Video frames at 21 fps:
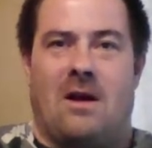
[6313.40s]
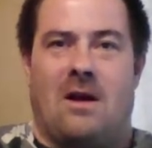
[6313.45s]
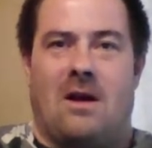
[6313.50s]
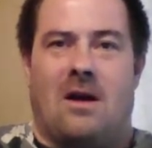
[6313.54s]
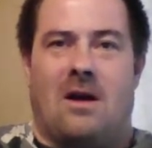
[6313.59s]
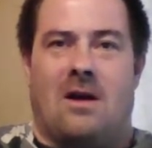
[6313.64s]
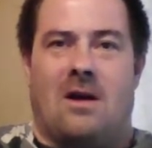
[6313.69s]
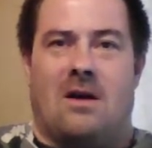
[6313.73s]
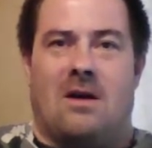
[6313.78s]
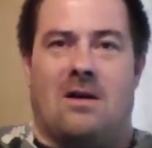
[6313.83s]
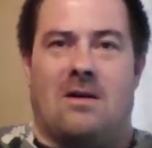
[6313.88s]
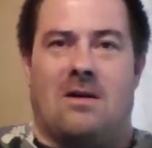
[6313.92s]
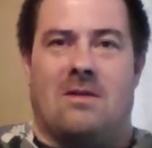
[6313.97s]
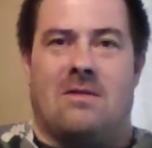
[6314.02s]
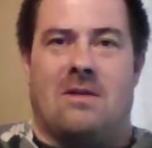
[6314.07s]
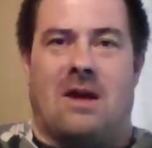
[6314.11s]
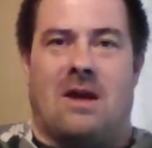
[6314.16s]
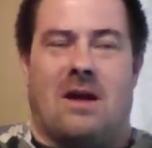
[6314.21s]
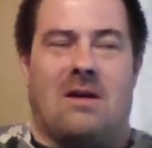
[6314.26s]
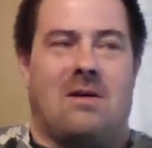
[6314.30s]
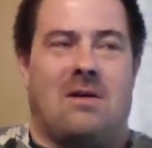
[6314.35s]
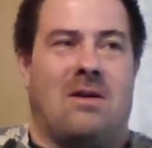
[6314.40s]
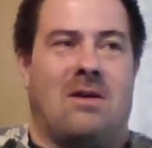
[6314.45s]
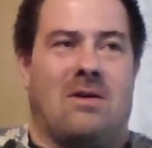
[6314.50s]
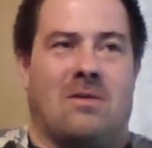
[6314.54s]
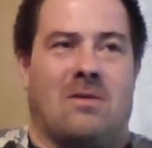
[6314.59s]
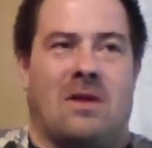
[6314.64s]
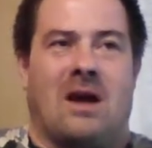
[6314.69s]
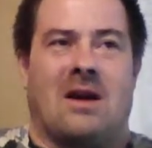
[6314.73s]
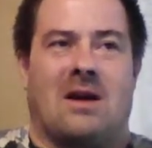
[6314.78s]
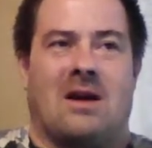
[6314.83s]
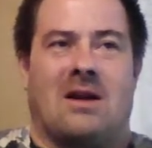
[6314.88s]

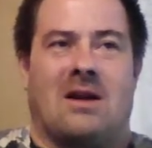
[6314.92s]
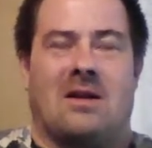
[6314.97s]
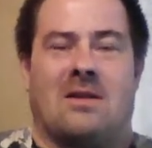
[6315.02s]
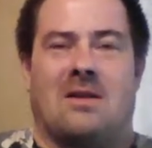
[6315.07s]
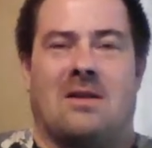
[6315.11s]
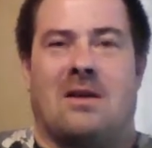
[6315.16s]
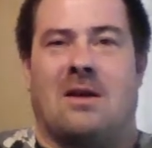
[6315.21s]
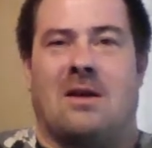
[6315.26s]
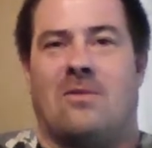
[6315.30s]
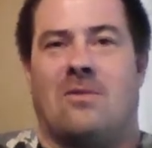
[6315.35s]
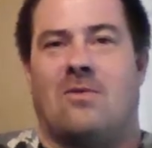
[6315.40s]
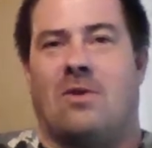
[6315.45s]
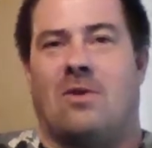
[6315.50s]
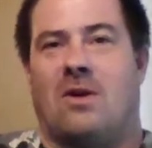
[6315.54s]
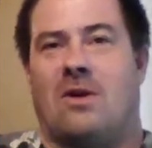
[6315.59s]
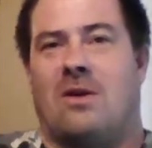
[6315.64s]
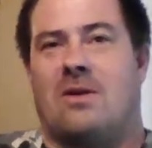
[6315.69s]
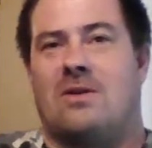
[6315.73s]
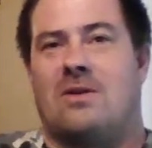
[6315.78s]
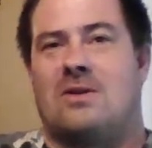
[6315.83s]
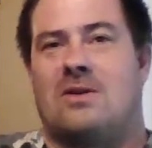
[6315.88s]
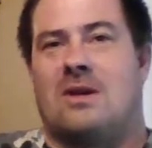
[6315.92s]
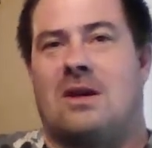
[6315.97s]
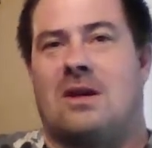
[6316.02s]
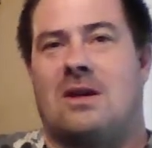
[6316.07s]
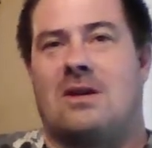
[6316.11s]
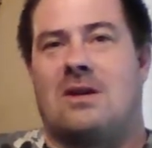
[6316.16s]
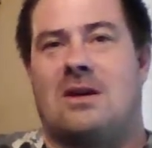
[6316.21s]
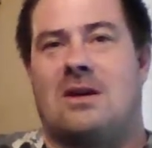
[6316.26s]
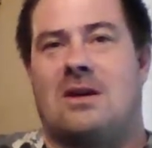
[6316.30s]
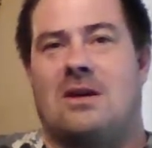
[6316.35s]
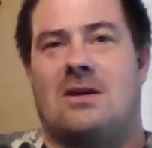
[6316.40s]
that kind of thing where it's
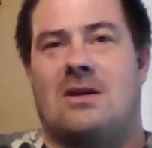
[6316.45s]
like